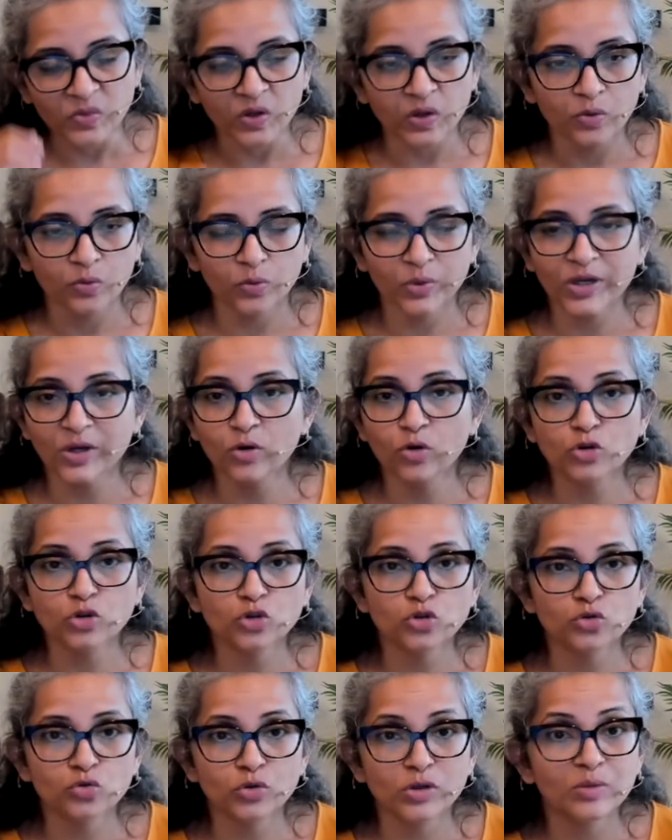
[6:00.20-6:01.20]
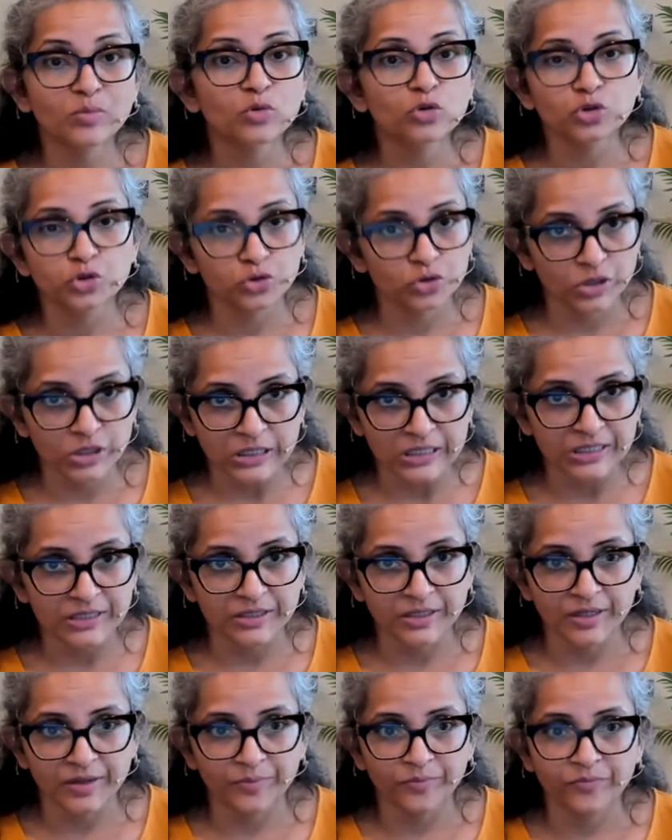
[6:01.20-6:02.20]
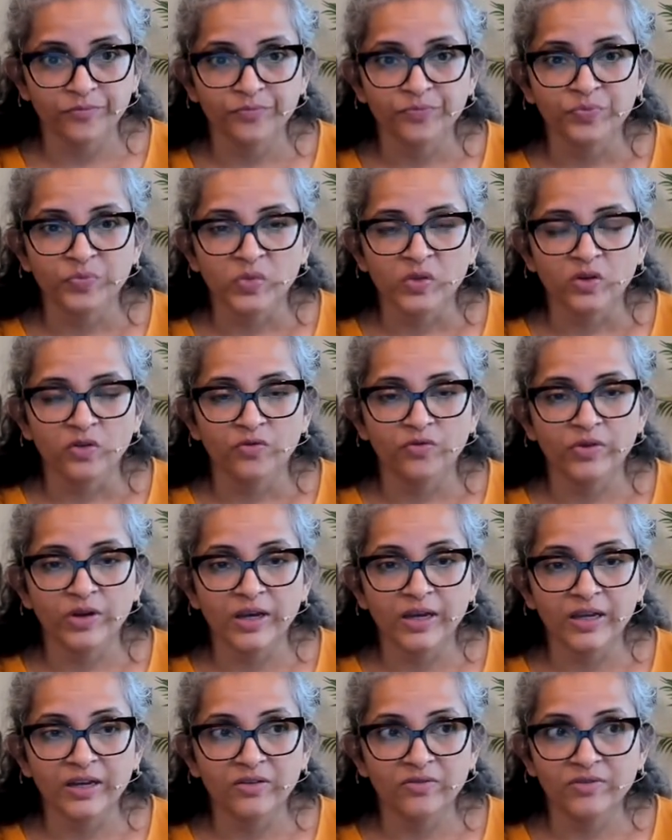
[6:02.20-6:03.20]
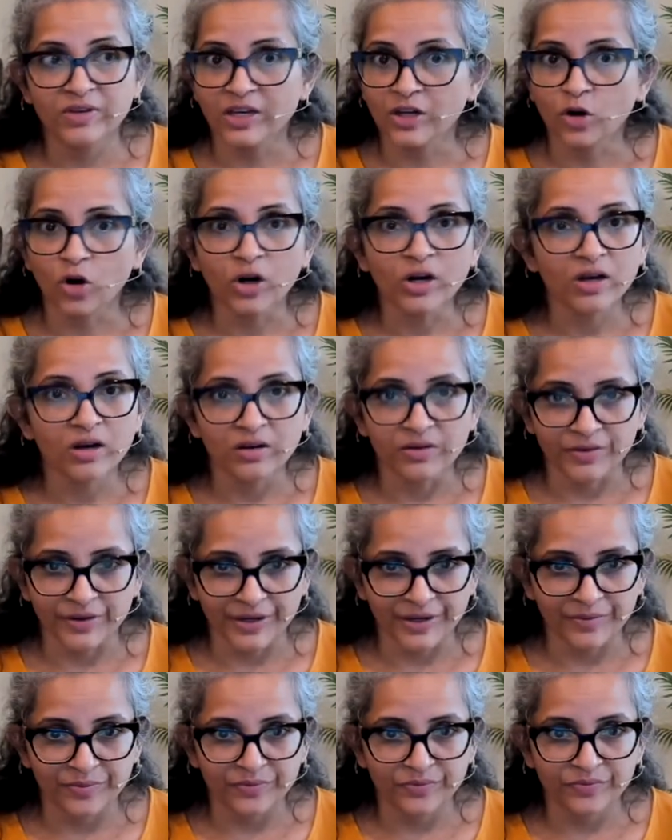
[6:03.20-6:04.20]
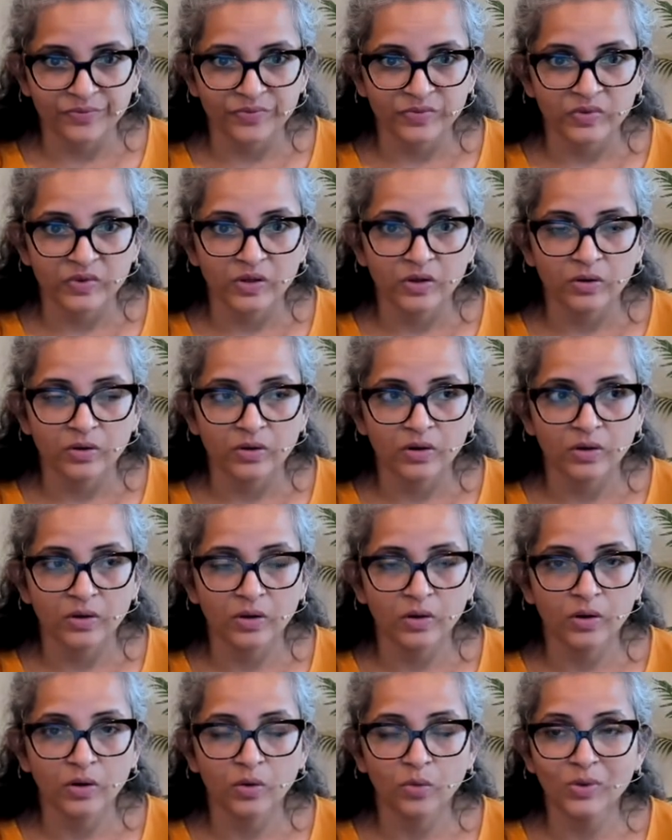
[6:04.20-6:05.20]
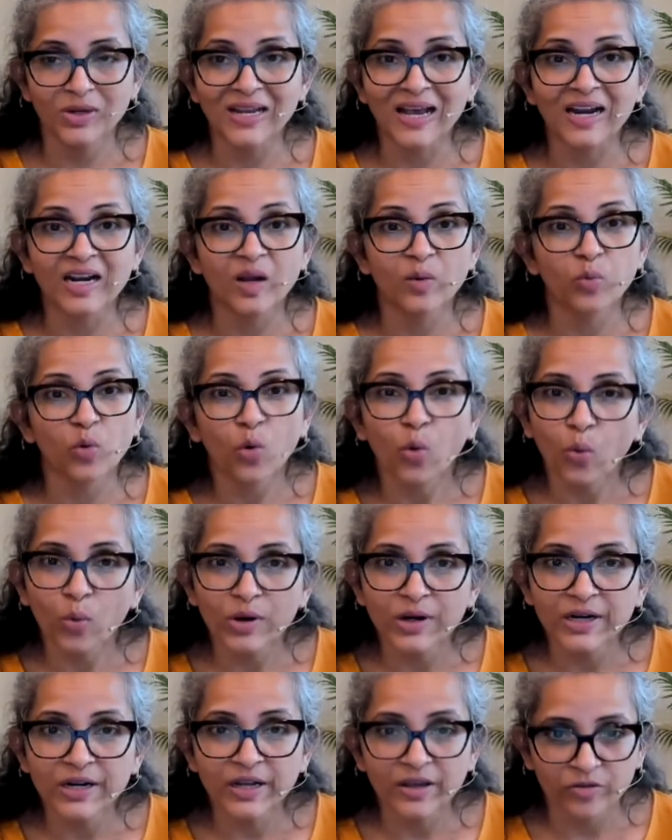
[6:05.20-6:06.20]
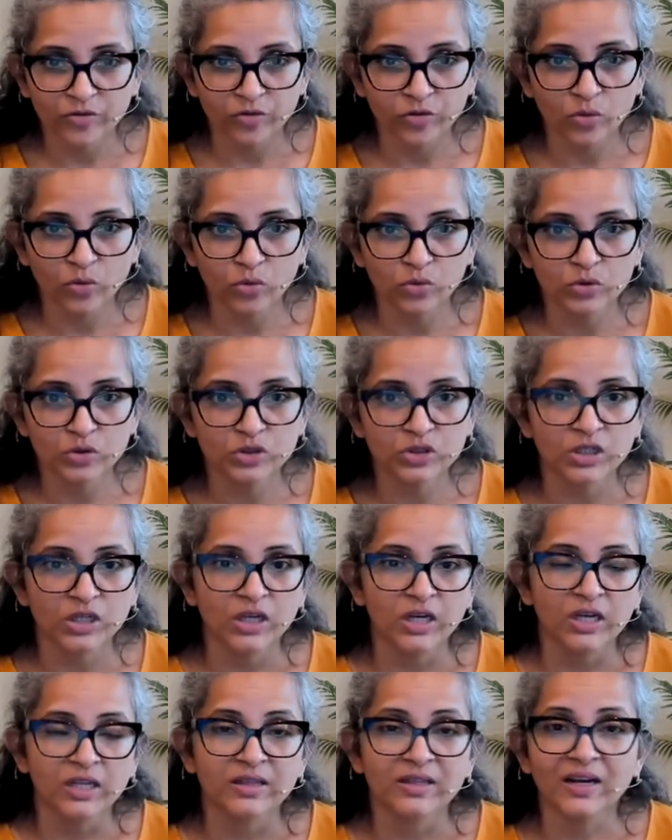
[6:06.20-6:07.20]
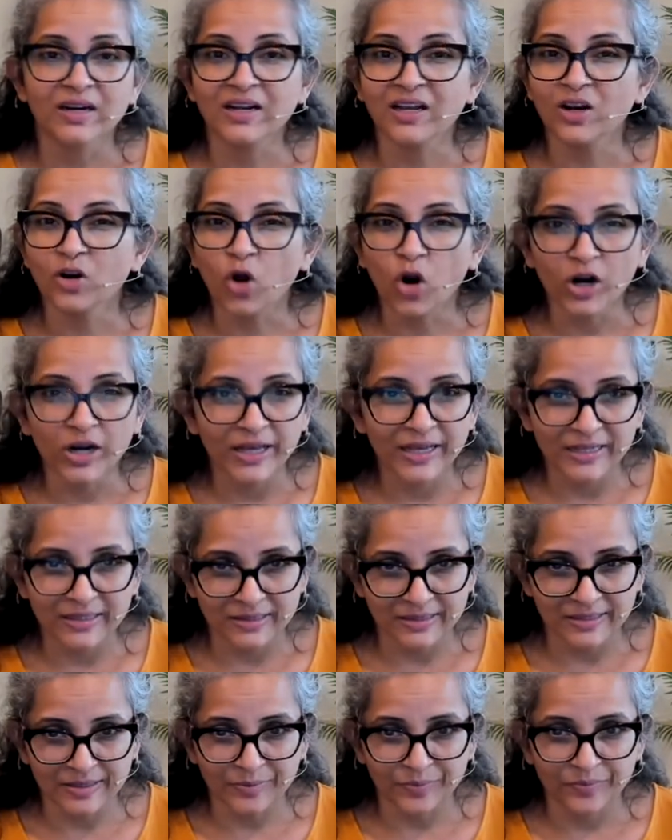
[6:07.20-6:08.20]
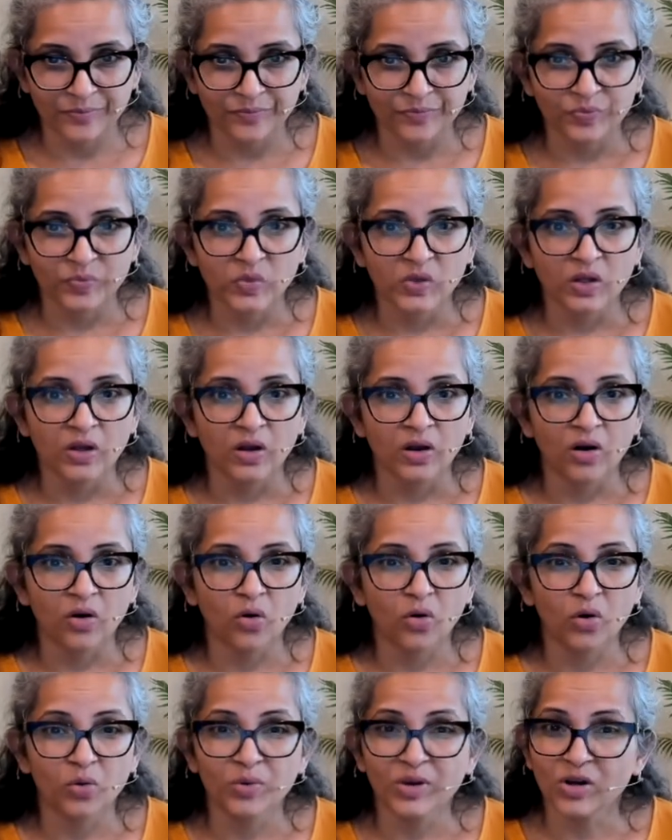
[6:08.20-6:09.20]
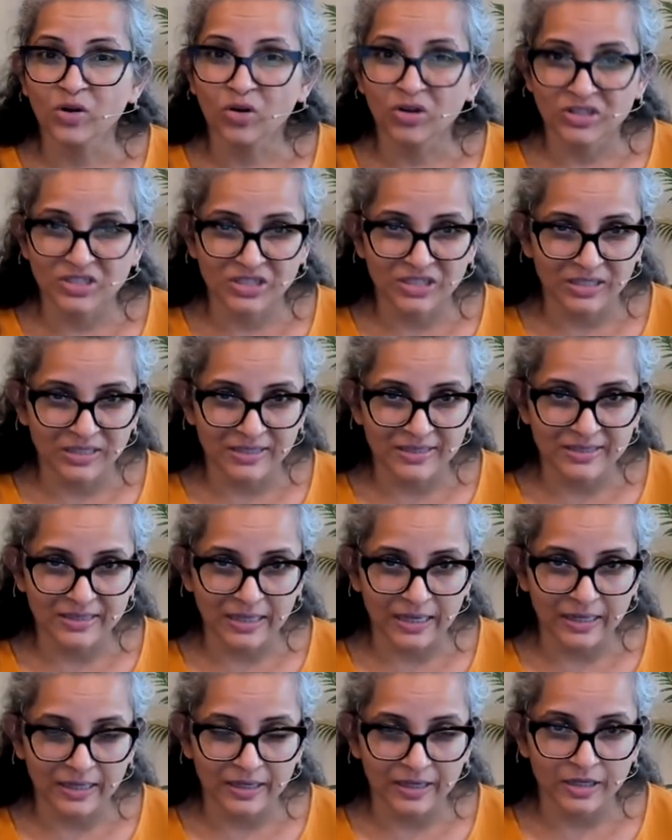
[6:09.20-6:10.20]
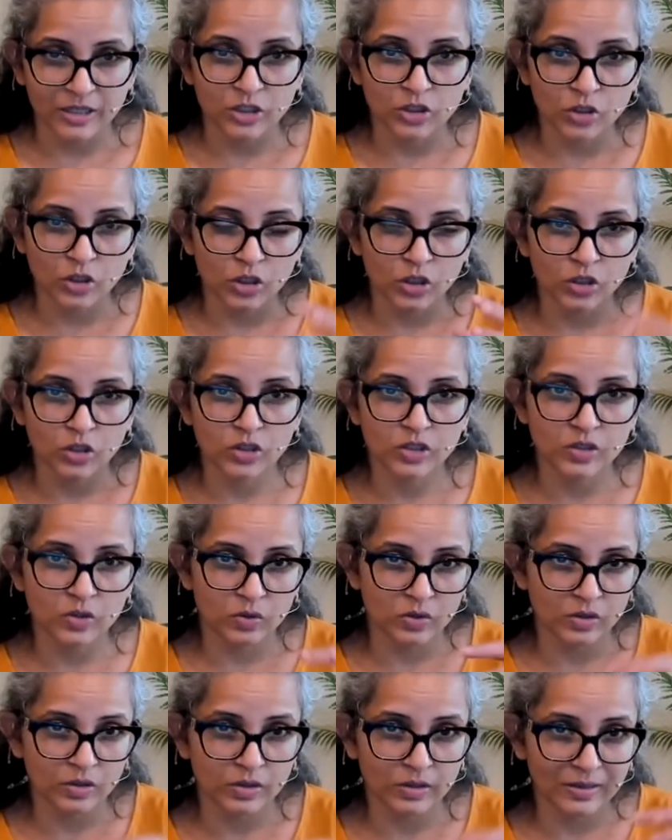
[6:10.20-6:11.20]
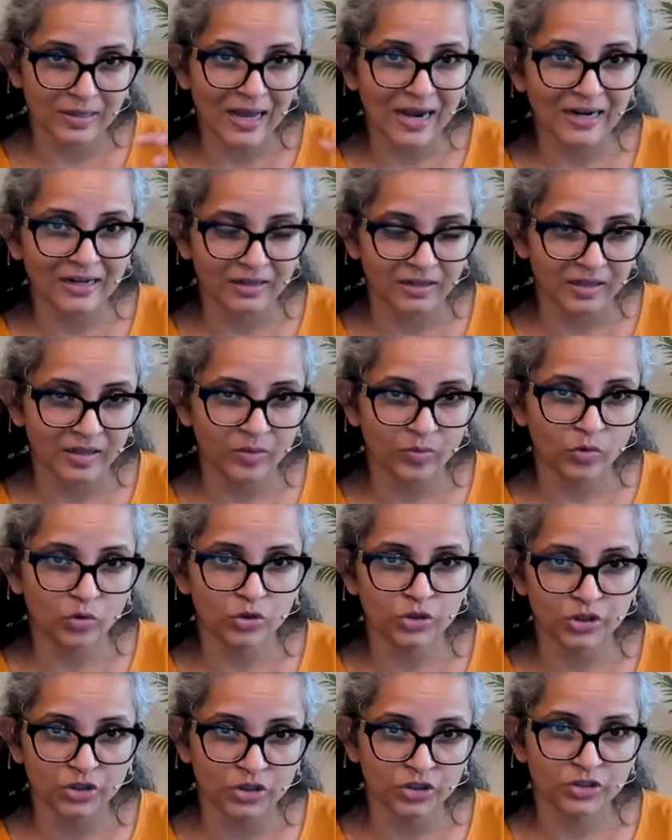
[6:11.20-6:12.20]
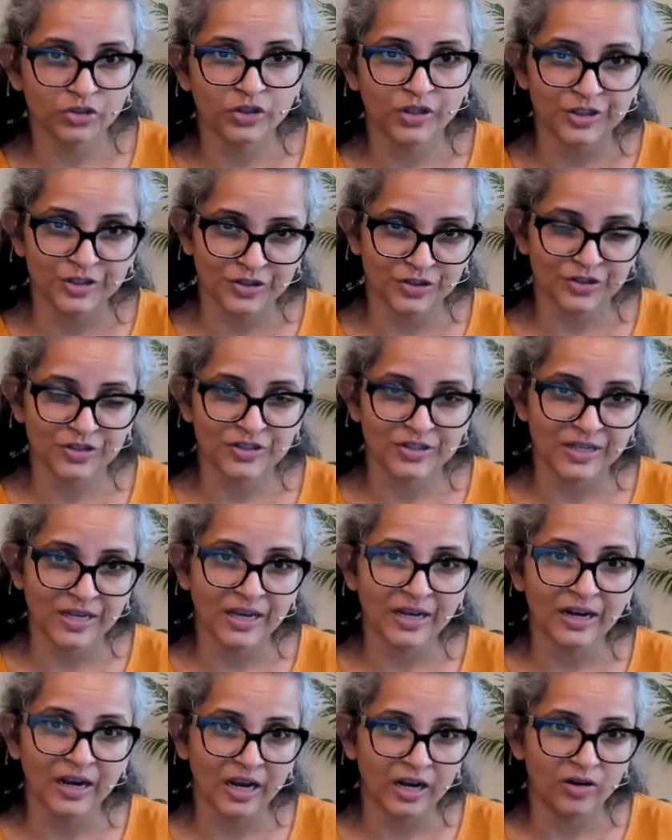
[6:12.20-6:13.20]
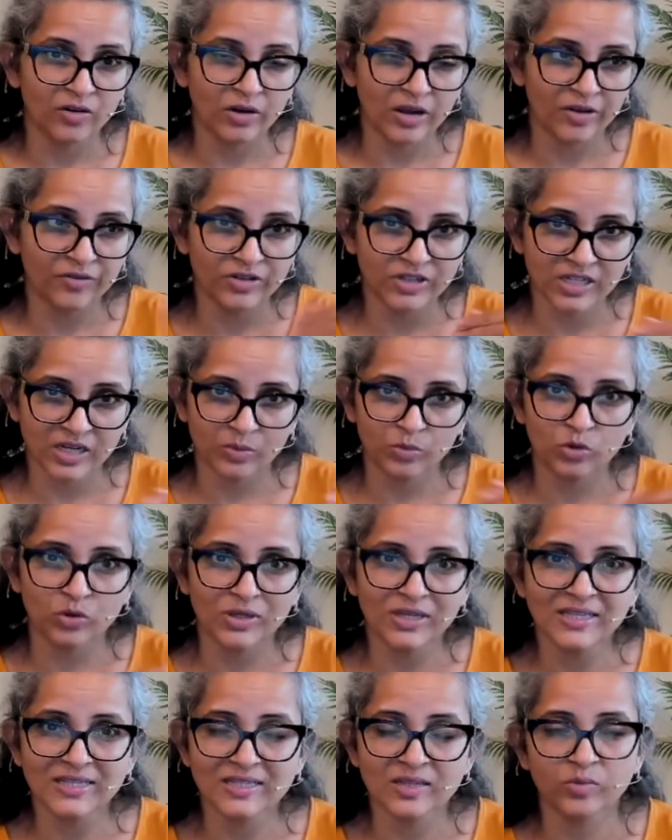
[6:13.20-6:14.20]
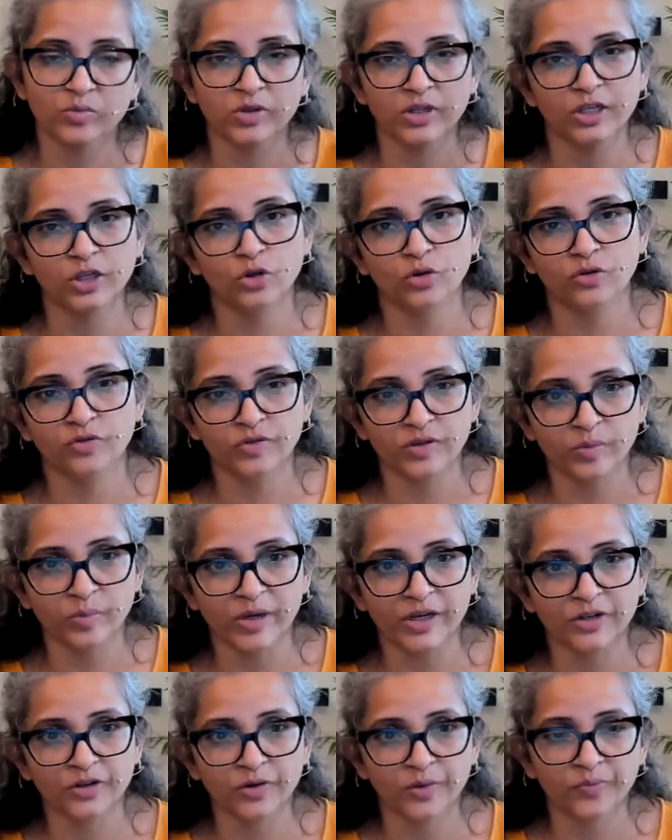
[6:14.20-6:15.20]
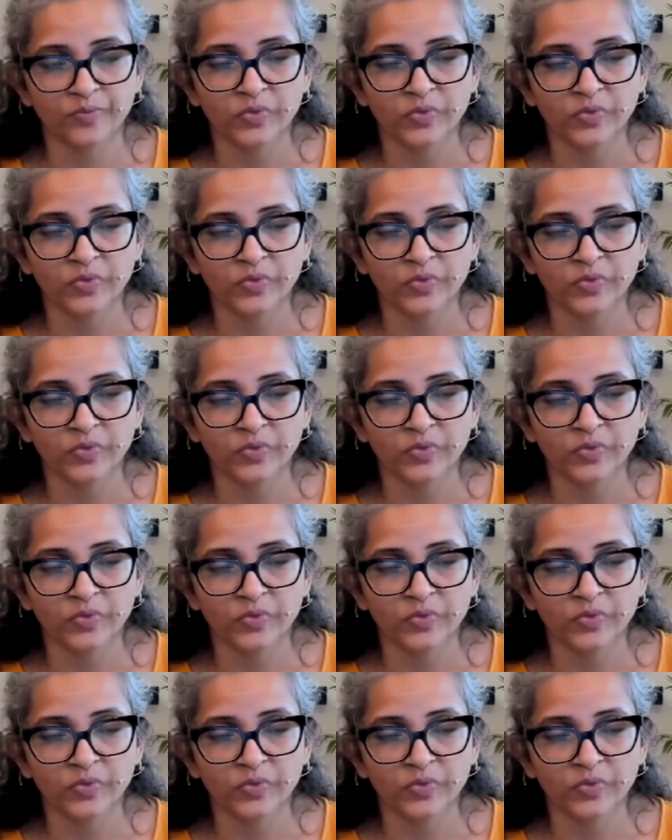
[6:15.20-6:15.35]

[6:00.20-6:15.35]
We go to emotional eating when we are not hungry, or we'll end up overeating foods that are not healthy, or we are constantly snacking, because that emotional stressor is there, and every time you eat something, you'll feel better.